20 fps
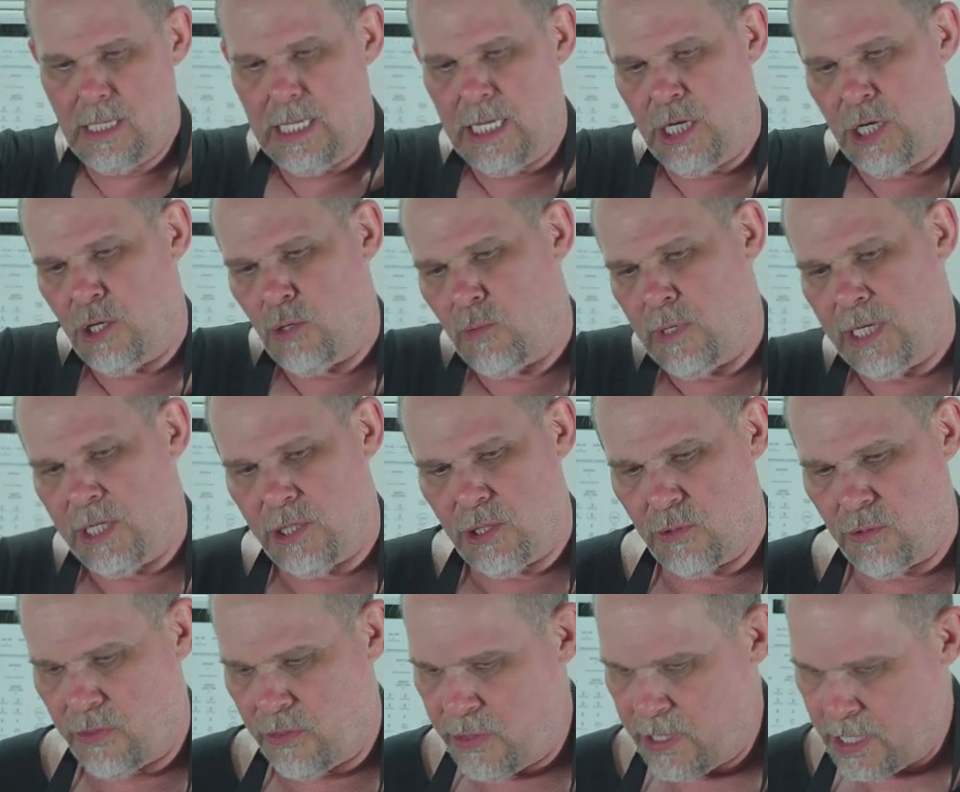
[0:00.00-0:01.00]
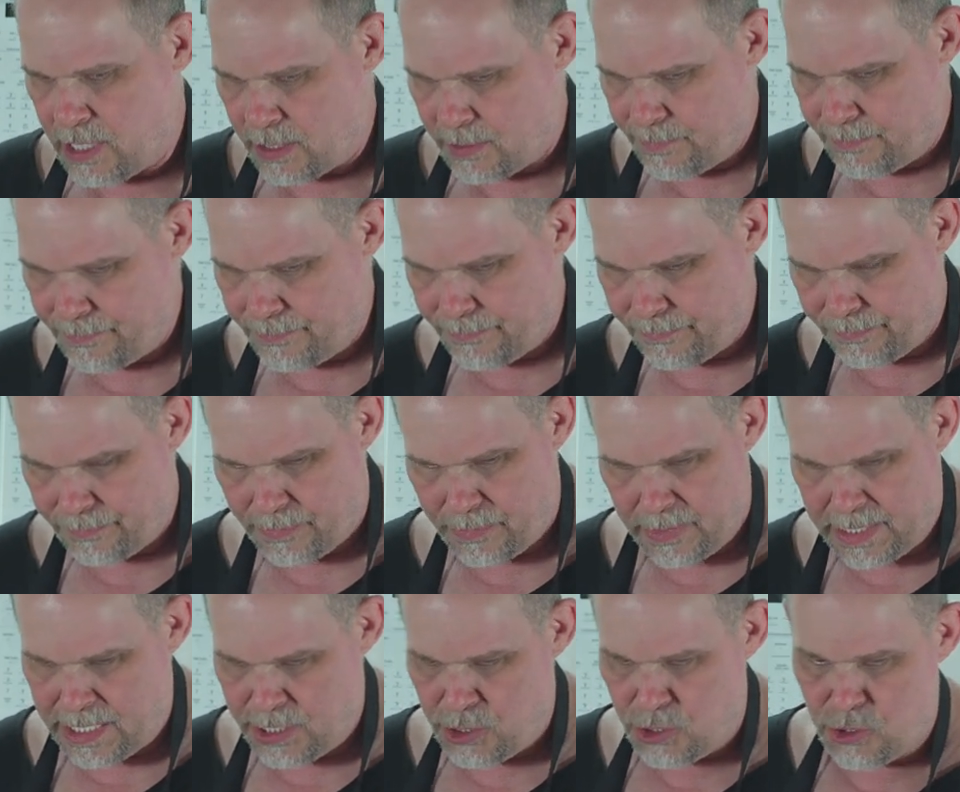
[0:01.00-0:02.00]
and you don't want it so thick
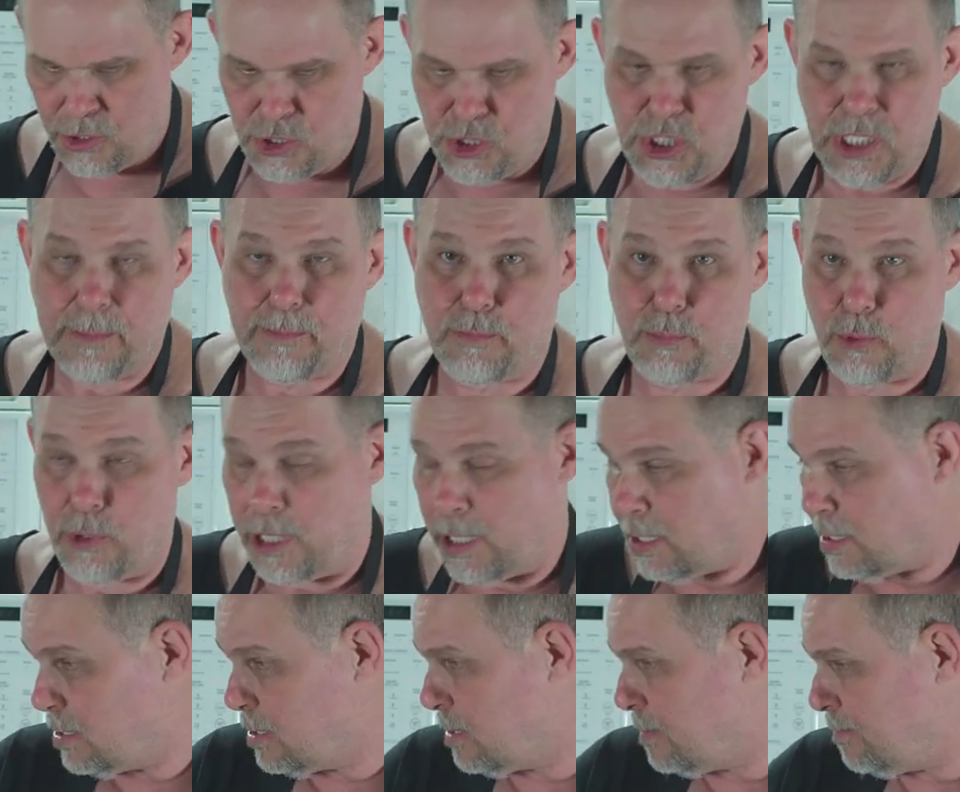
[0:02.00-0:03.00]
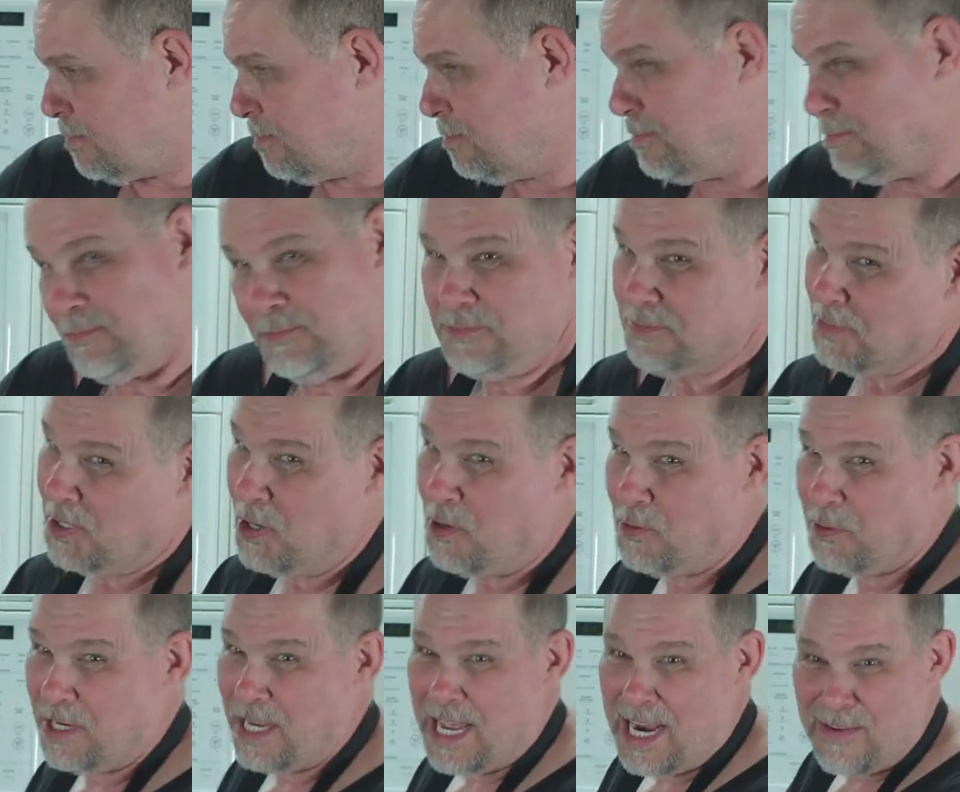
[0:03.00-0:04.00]
that your chip breaks. No,
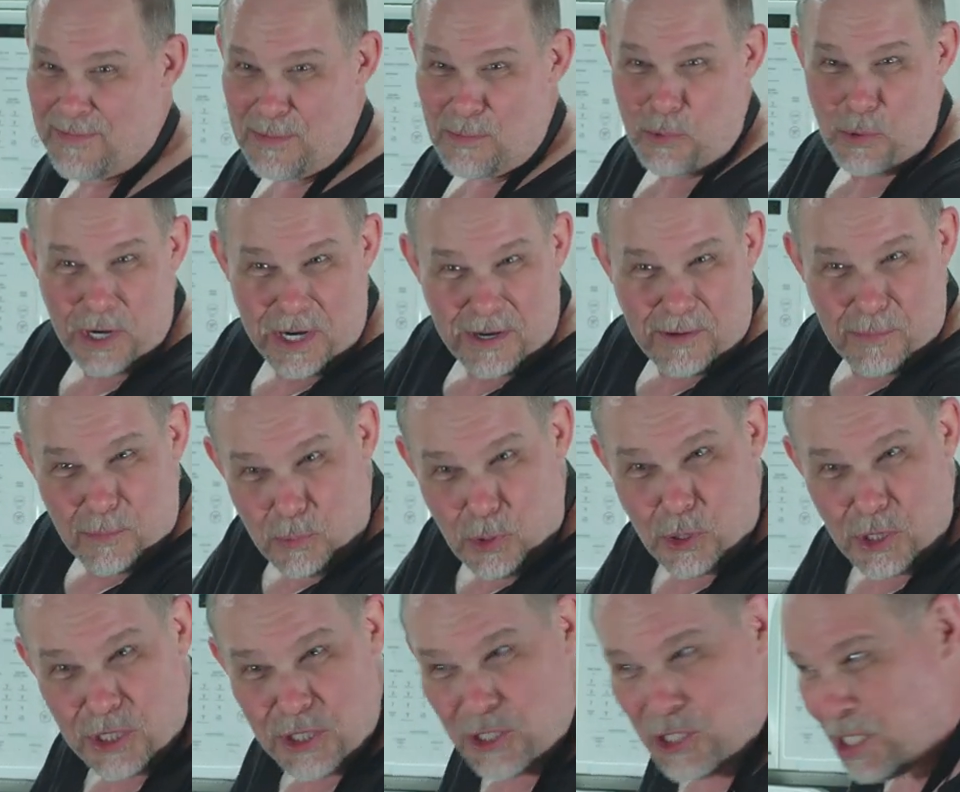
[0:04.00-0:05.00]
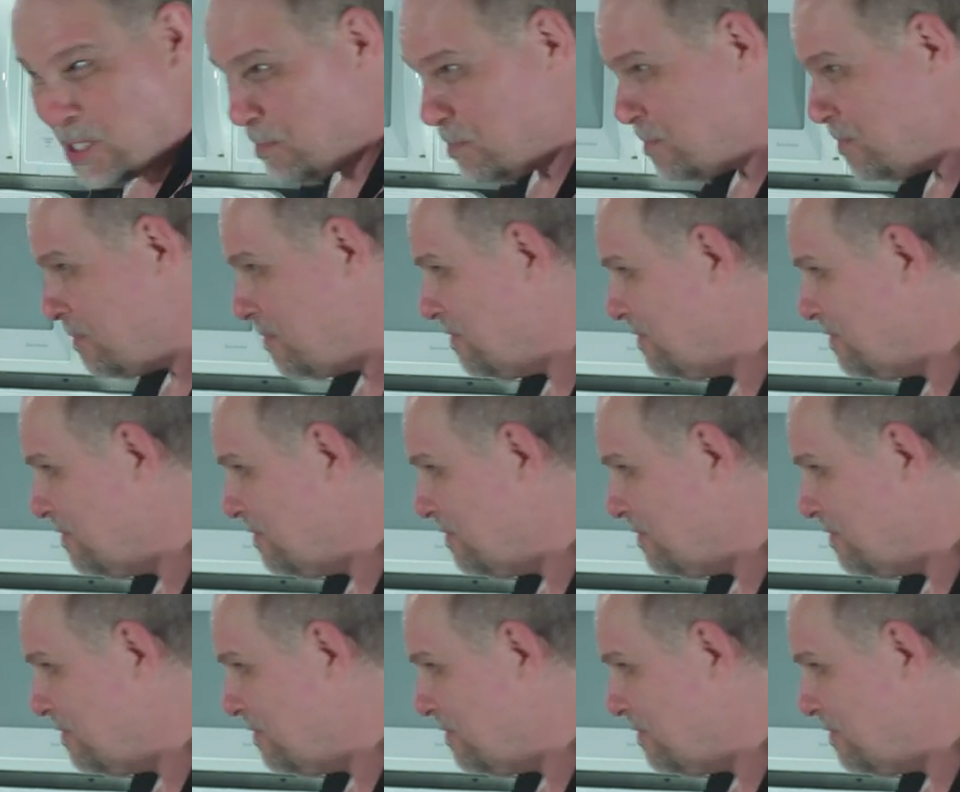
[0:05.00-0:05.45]
it can't have a broken chip.